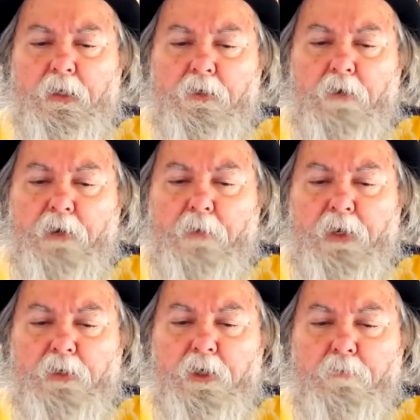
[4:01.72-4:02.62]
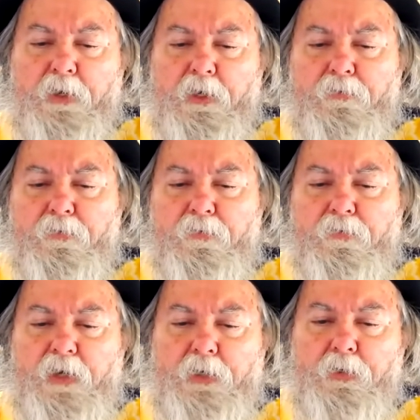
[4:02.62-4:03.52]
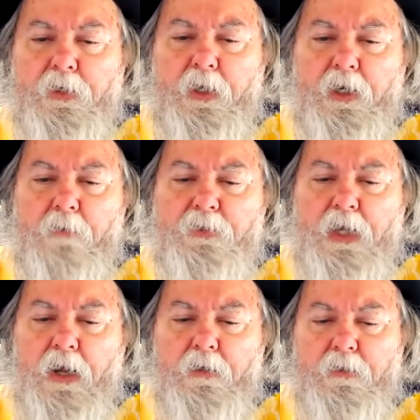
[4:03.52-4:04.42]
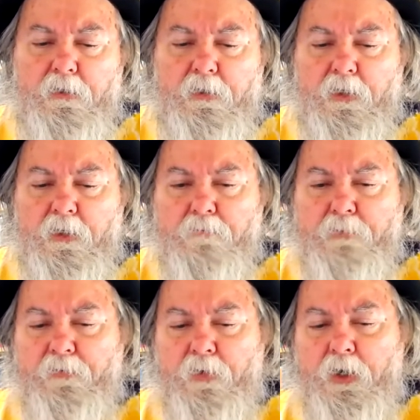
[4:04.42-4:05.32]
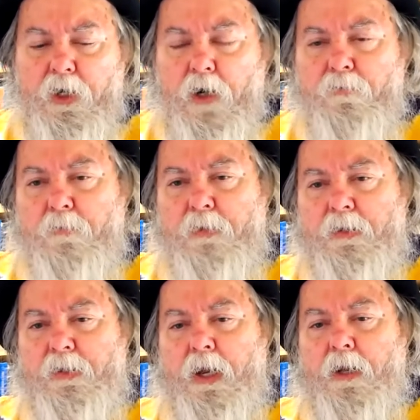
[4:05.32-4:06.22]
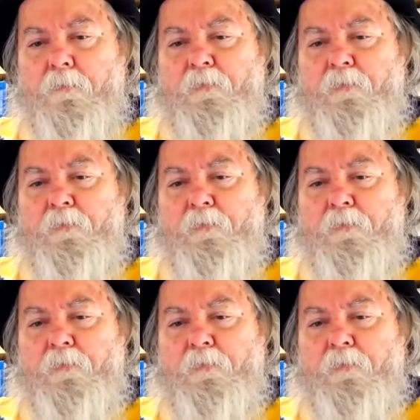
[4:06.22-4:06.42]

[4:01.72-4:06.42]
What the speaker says: There might be a little bit of nitric that comes out, so be very careful about that.